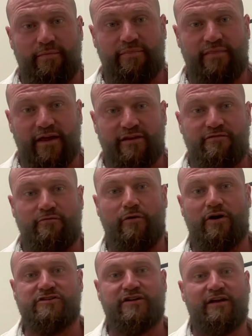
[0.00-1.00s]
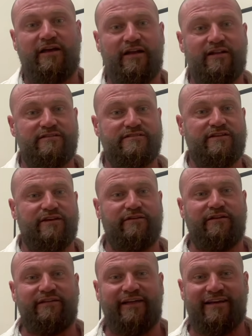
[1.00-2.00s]
Thank you for watching and see you
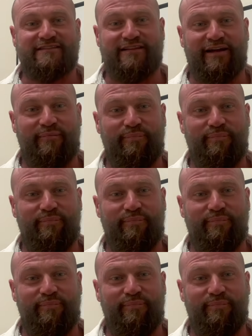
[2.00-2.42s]
the next time.